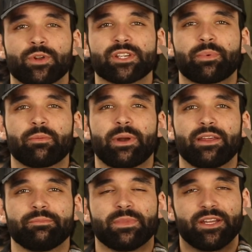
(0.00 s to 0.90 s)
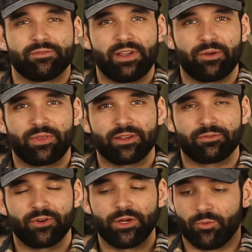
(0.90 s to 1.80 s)
What is up, everybody? It's Van with Hang
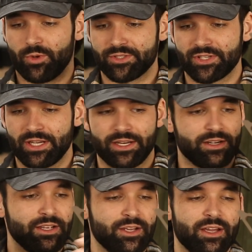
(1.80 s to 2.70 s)
Free once again,